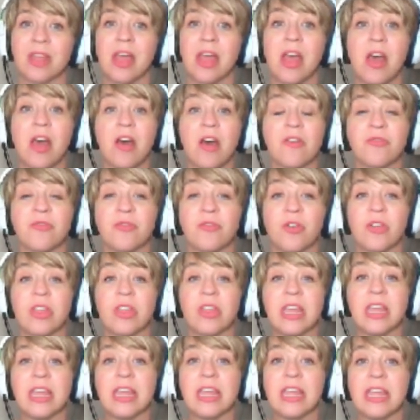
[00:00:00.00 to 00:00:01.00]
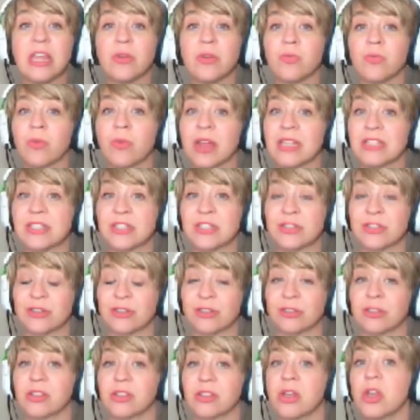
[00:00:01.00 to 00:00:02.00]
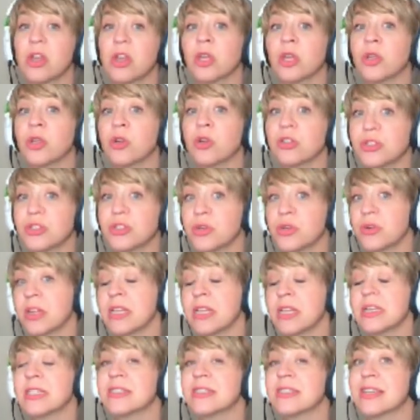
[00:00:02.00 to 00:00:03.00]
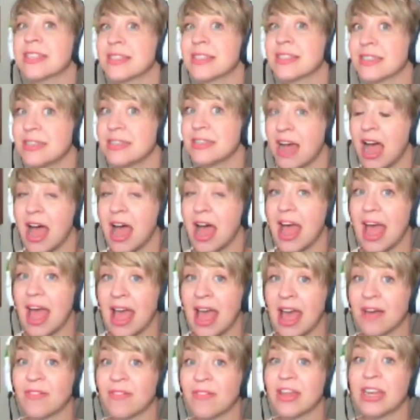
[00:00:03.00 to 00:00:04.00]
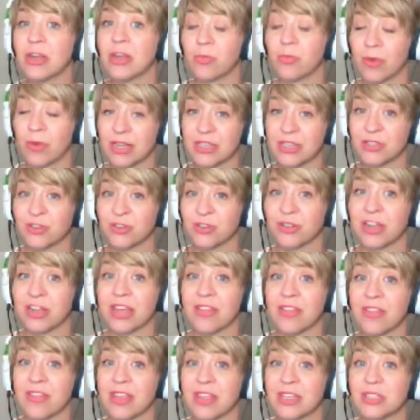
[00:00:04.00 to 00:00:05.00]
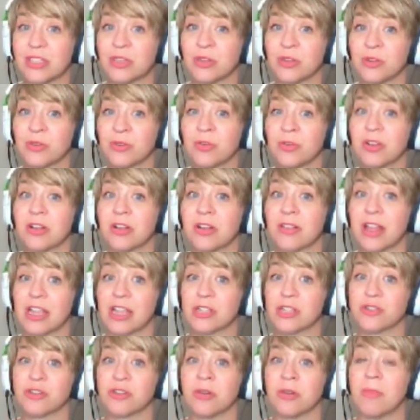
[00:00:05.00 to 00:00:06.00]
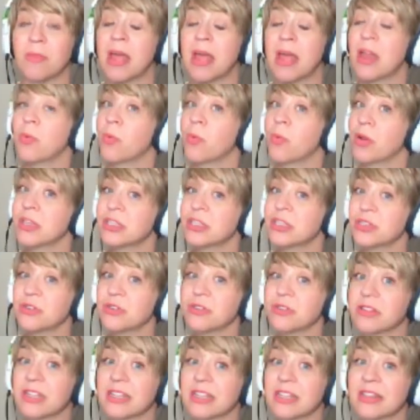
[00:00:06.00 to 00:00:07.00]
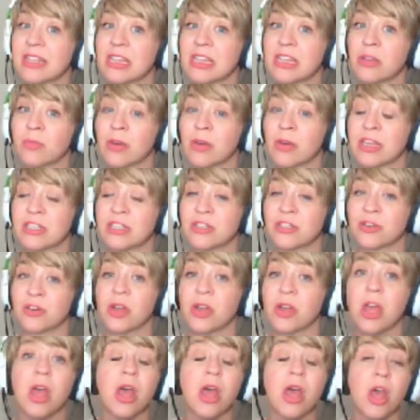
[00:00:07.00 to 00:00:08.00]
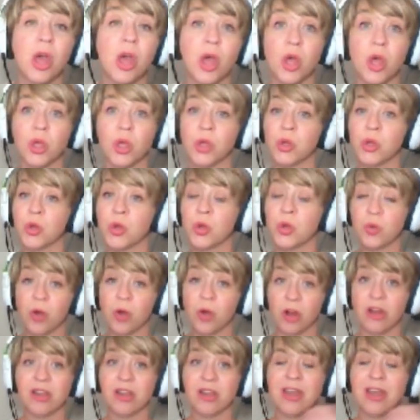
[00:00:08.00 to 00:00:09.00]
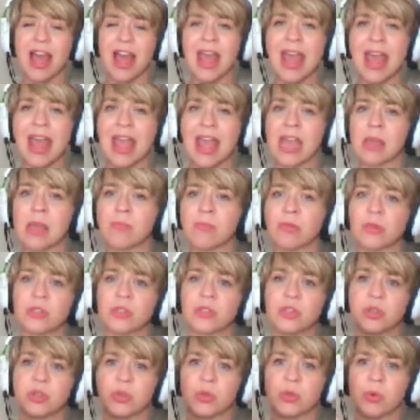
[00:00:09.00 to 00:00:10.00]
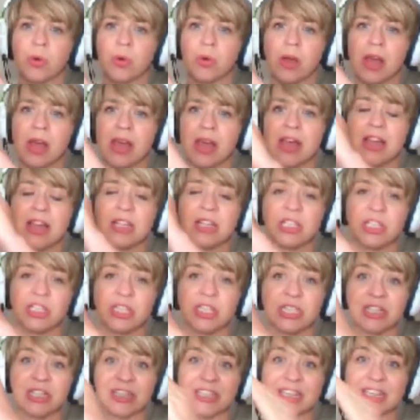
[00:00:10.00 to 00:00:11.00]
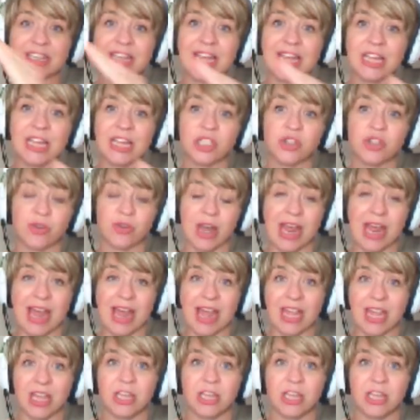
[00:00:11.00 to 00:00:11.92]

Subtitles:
For the eraser, Your student does not have an eraser in this new classroom. And once you click the eraser, you are not able to click and drag to